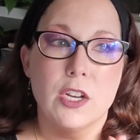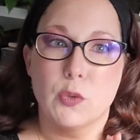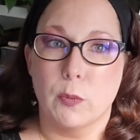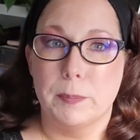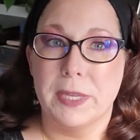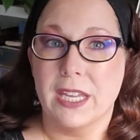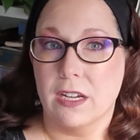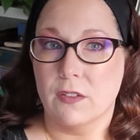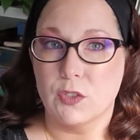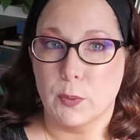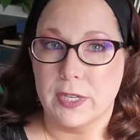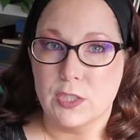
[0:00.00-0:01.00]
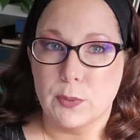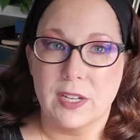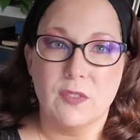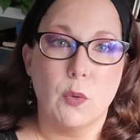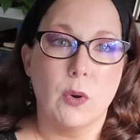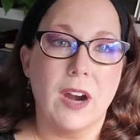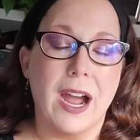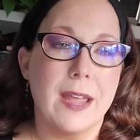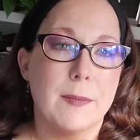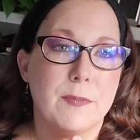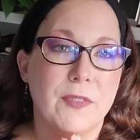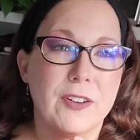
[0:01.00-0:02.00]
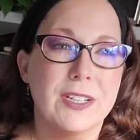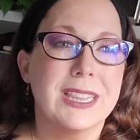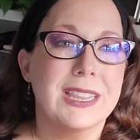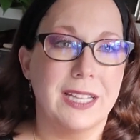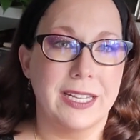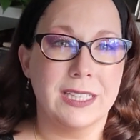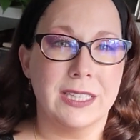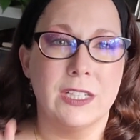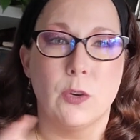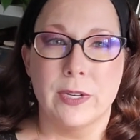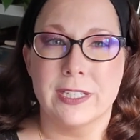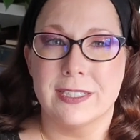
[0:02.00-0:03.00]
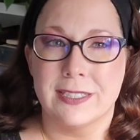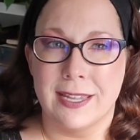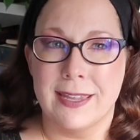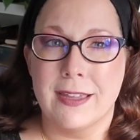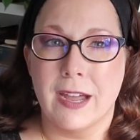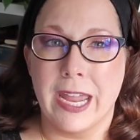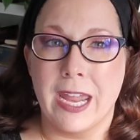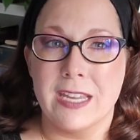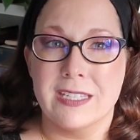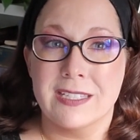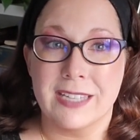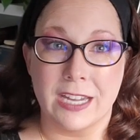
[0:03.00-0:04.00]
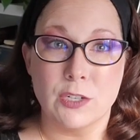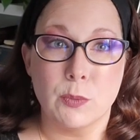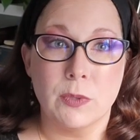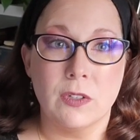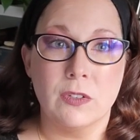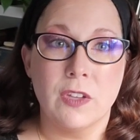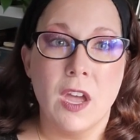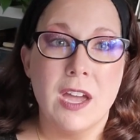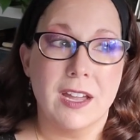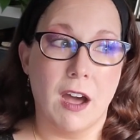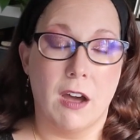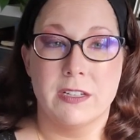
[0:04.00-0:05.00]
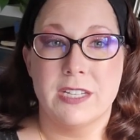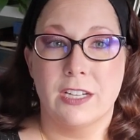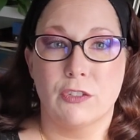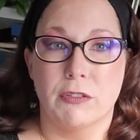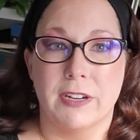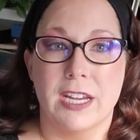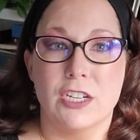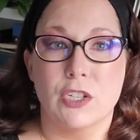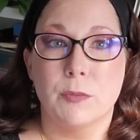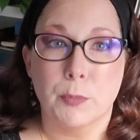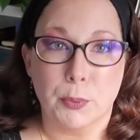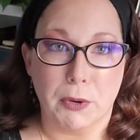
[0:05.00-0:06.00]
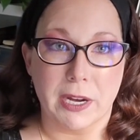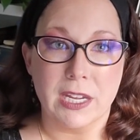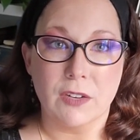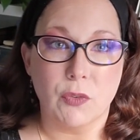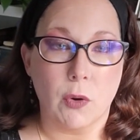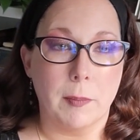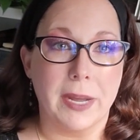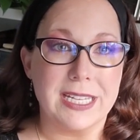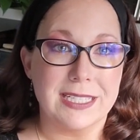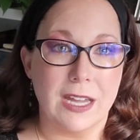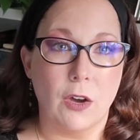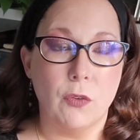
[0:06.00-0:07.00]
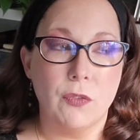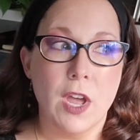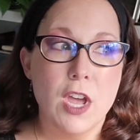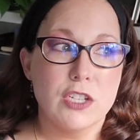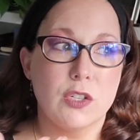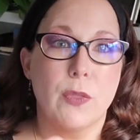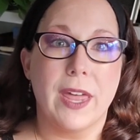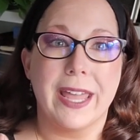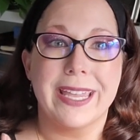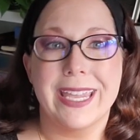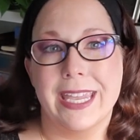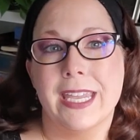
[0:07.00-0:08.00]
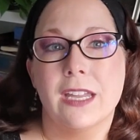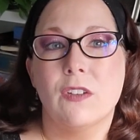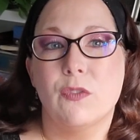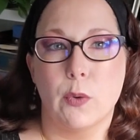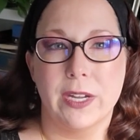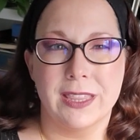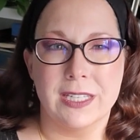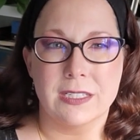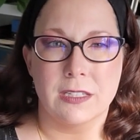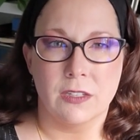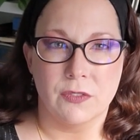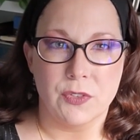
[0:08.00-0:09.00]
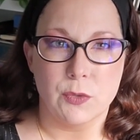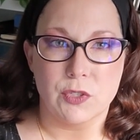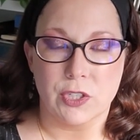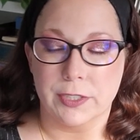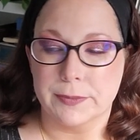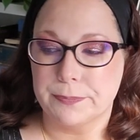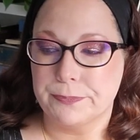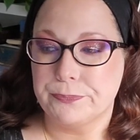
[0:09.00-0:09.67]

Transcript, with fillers: t- beginning of 2024, I'm very likely going to take a scheduled content creation break for myself so that I can avoid this in the future.